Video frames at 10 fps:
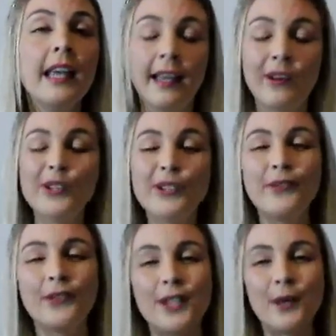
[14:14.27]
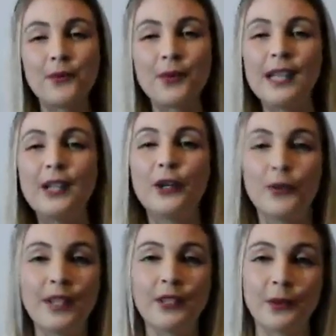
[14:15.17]
and also for some really good
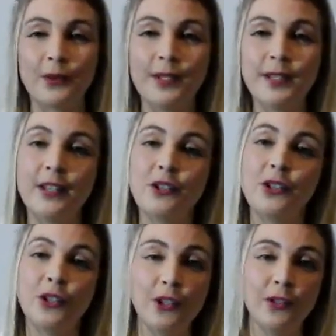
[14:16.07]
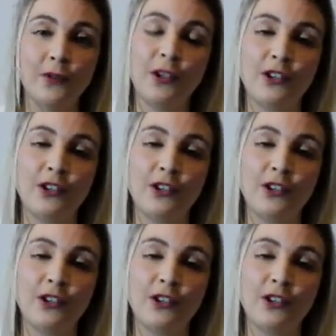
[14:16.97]
resources that you could use for your